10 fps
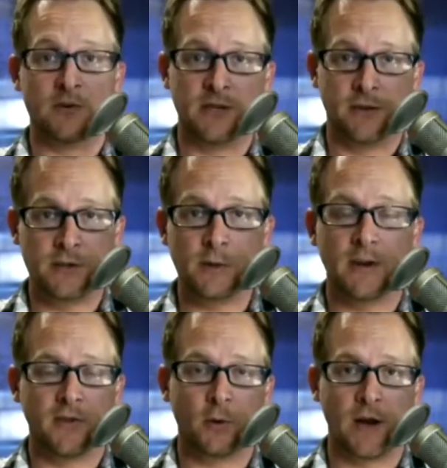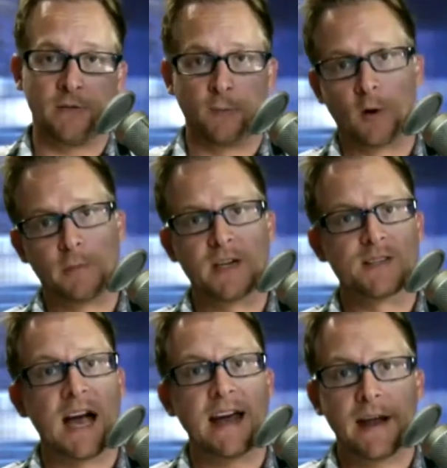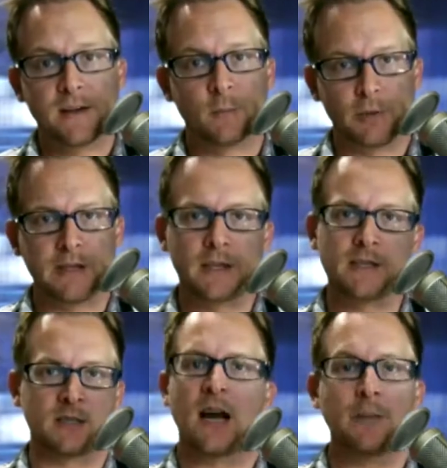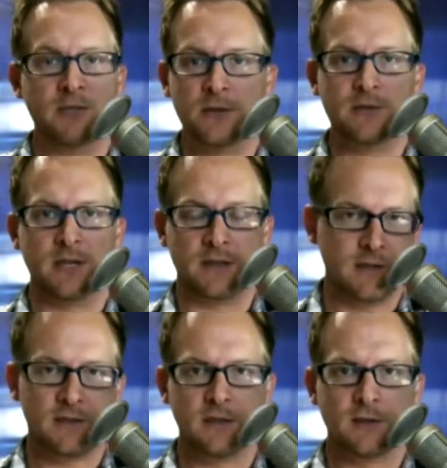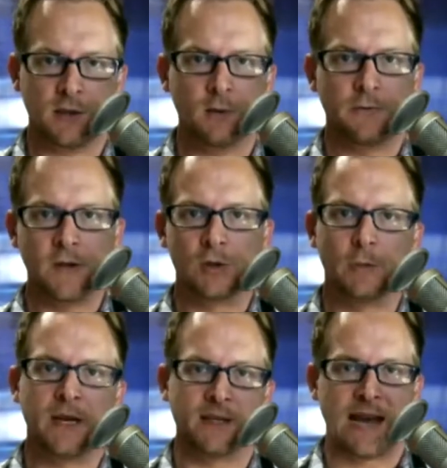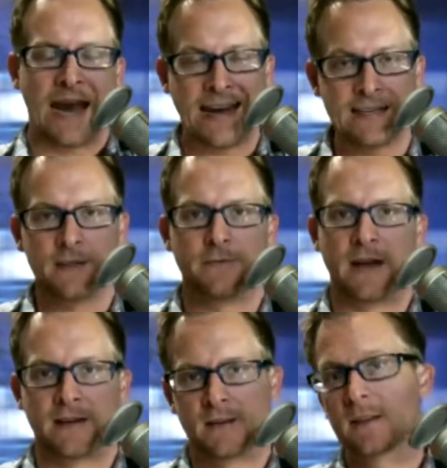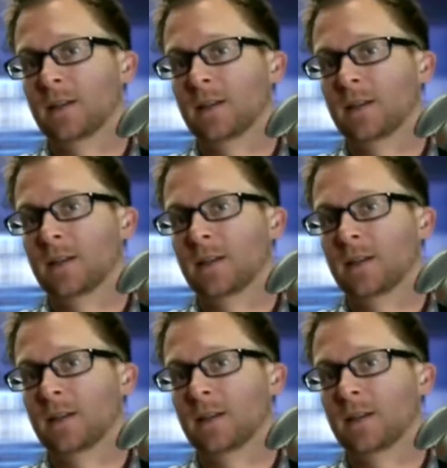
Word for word: deal than you give it credit for because I had completely stopped using the instant queue feature because well, I hated well, the me, fact. Let,